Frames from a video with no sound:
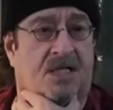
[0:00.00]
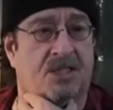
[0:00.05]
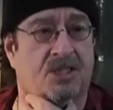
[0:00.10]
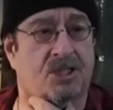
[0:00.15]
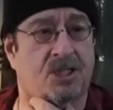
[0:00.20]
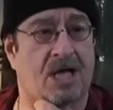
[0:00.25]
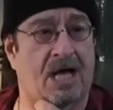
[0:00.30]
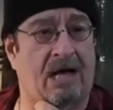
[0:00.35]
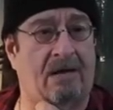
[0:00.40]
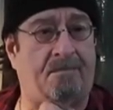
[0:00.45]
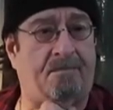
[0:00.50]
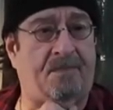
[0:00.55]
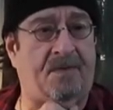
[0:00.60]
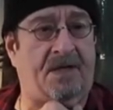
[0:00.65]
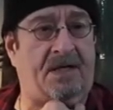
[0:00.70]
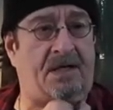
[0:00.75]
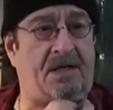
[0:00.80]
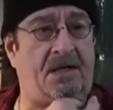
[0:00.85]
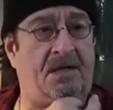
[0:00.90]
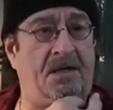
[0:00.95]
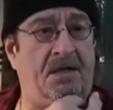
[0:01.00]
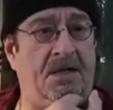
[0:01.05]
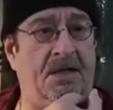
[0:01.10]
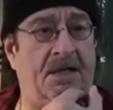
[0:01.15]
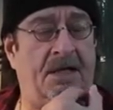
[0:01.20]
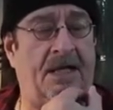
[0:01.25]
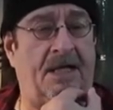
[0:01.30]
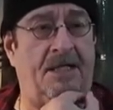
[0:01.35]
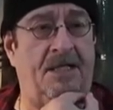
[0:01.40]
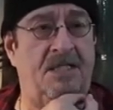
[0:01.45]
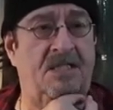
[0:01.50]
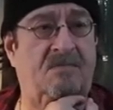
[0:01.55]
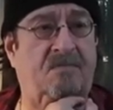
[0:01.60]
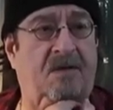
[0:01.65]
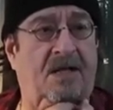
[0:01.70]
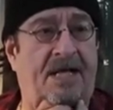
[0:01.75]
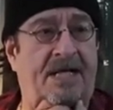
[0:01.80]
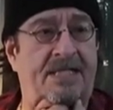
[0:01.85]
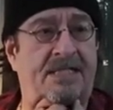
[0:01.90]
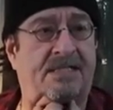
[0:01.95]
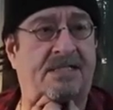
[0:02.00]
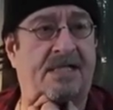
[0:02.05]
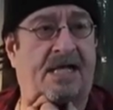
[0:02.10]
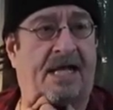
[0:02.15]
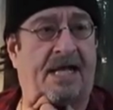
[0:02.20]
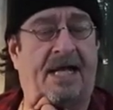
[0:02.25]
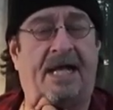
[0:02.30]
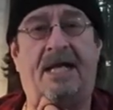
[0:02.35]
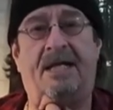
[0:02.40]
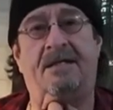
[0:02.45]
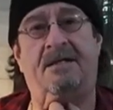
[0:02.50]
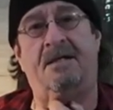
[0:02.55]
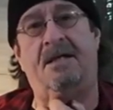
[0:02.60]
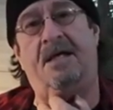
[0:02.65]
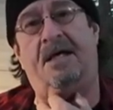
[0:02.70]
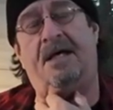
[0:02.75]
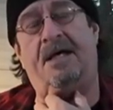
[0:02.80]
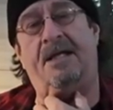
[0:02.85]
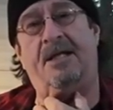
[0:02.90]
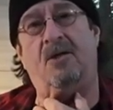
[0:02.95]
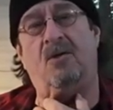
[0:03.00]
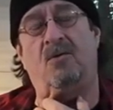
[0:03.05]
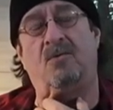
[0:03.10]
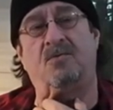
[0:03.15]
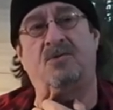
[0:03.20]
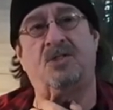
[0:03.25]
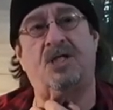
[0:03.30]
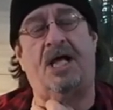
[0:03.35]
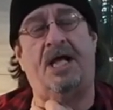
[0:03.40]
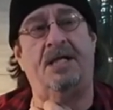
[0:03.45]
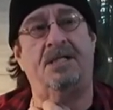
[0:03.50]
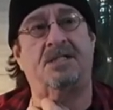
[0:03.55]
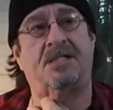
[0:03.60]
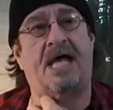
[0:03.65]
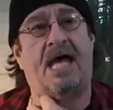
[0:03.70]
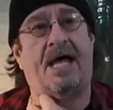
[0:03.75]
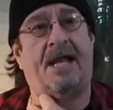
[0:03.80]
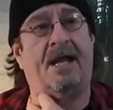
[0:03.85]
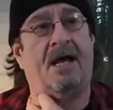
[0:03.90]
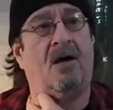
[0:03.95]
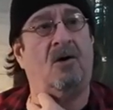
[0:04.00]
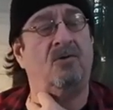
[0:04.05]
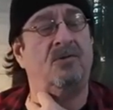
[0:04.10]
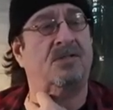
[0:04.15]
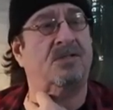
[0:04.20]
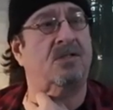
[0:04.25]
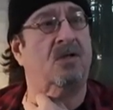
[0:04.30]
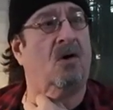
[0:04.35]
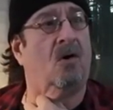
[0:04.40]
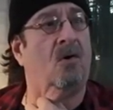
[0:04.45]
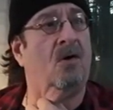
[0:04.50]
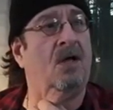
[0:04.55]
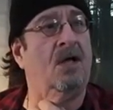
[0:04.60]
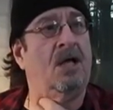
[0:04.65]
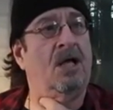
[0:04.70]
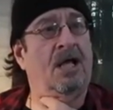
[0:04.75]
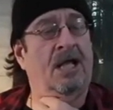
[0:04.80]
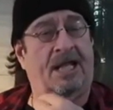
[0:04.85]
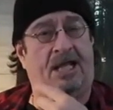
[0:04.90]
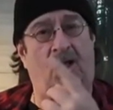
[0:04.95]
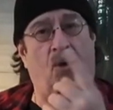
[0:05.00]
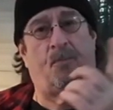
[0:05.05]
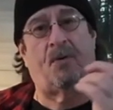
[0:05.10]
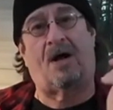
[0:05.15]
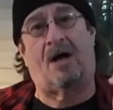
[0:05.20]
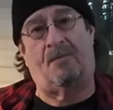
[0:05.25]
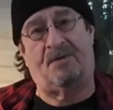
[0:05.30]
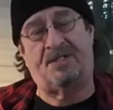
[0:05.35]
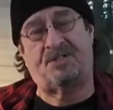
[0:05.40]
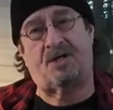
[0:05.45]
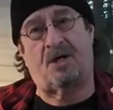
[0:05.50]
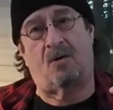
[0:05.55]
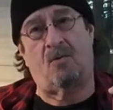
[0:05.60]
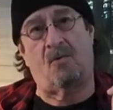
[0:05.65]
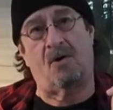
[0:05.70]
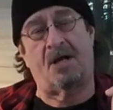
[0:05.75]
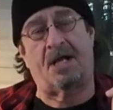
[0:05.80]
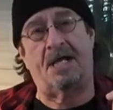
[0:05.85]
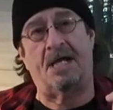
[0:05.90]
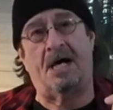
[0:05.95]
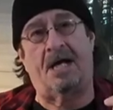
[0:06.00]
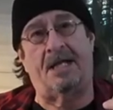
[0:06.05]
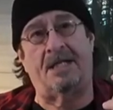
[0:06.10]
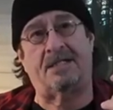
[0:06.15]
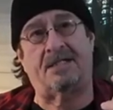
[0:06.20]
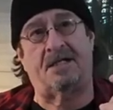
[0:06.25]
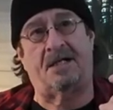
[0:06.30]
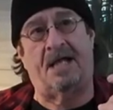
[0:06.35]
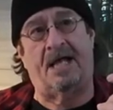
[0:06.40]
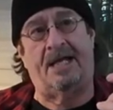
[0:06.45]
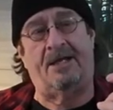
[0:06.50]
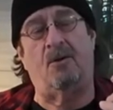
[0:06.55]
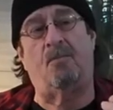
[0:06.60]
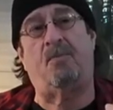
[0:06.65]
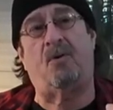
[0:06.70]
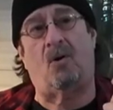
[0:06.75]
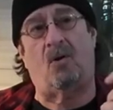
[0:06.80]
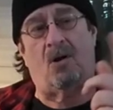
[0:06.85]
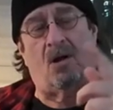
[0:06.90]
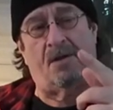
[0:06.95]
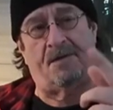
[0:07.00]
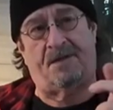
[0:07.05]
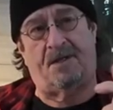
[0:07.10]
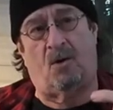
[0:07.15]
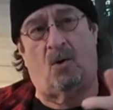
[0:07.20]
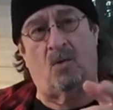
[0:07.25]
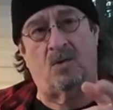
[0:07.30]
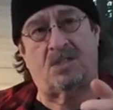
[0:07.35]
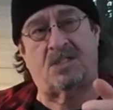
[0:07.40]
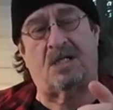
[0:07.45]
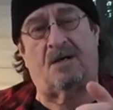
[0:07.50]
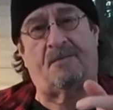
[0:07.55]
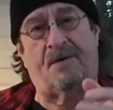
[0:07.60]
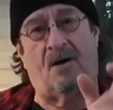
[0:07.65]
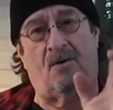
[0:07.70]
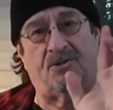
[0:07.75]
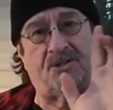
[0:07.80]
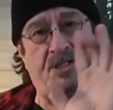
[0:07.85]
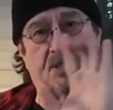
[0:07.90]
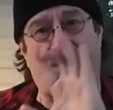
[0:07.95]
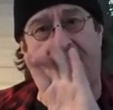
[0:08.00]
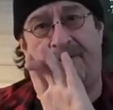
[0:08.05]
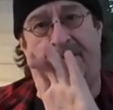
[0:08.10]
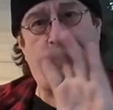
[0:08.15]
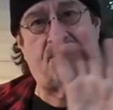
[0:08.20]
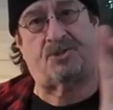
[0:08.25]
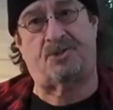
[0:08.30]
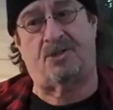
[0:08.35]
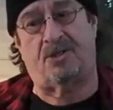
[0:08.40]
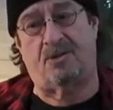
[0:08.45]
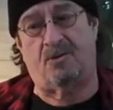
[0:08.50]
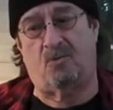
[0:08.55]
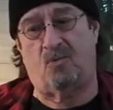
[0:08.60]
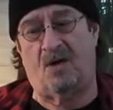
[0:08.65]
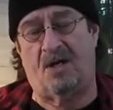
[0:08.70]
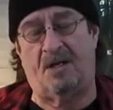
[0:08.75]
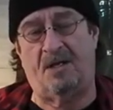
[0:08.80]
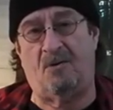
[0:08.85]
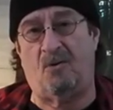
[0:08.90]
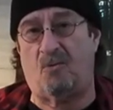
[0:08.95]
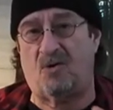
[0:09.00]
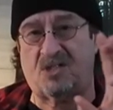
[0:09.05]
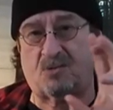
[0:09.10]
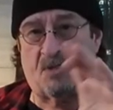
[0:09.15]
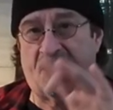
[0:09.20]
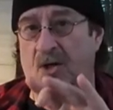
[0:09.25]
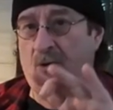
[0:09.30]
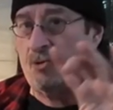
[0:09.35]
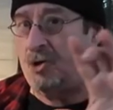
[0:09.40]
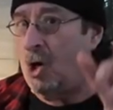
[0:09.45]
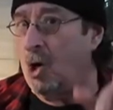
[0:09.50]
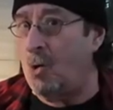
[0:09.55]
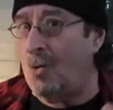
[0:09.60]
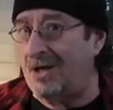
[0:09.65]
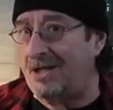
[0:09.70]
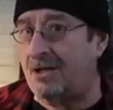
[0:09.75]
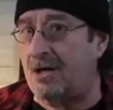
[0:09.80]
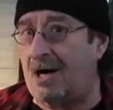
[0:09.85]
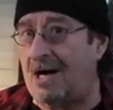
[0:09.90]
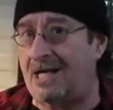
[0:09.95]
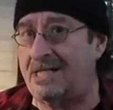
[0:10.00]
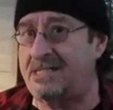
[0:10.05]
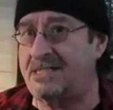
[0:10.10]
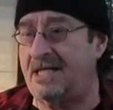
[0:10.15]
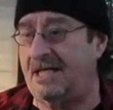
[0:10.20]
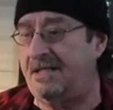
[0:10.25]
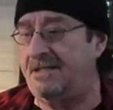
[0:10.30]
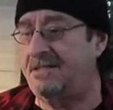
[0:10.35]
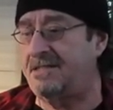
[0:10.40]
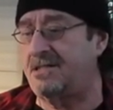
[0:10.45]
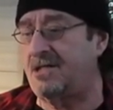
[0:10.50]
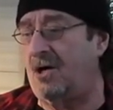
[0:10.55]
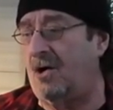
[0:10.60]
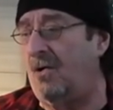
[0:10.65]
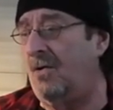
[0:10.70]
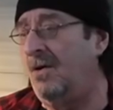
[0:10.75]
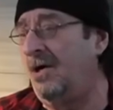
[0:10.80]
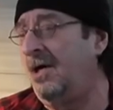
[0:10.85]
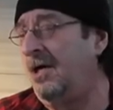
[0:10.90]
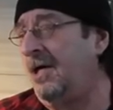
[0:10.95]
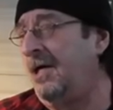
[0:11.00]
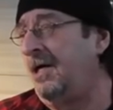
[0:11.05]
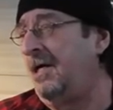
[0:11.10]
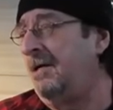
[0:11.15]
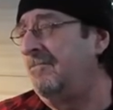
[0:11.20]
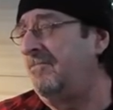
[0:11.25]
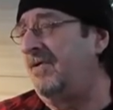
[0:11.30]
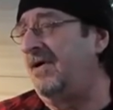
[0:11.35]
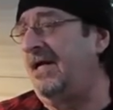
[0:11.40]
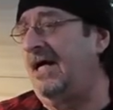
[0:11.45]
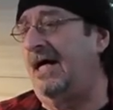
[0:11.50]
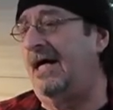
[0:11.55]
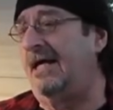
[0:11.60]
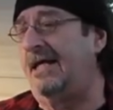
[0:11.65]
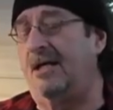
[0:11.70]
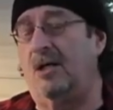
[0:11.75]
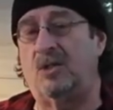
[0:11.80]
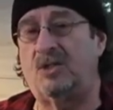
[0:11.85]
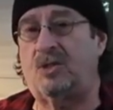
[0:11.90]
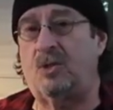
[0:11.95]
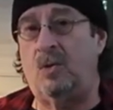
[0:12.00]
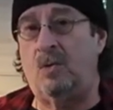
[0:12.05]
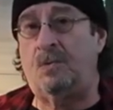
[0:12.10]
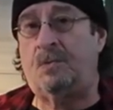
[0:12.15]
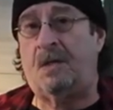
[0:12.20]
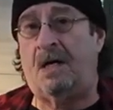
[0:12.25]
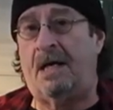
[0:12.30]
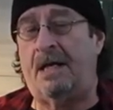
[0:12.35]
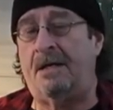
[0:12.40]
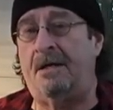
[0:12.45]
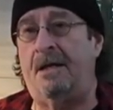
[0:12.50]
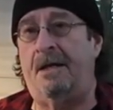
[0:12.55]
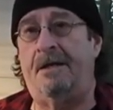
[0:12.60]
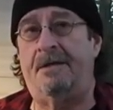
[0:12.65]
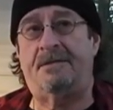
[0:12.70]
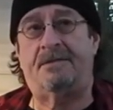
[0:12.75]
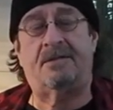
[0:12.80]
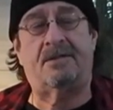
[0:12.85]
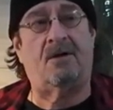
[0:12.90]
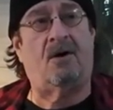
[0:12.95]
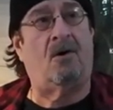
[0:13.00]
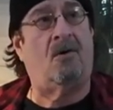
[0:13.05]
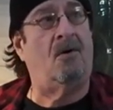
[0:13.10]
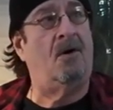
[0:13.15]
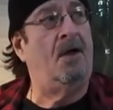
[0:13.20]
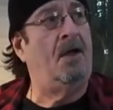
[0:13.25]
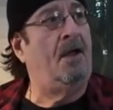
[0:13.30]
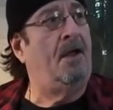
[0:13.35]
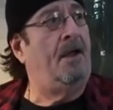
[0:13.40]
uh, shop uh, at his place, and uh, he'll change that out. So he'll probably start working on it tonight. He'll pull all the old stuff out just to make sure what, you know, because we don't know what caused it. So, but uh, he'll soon find it. So.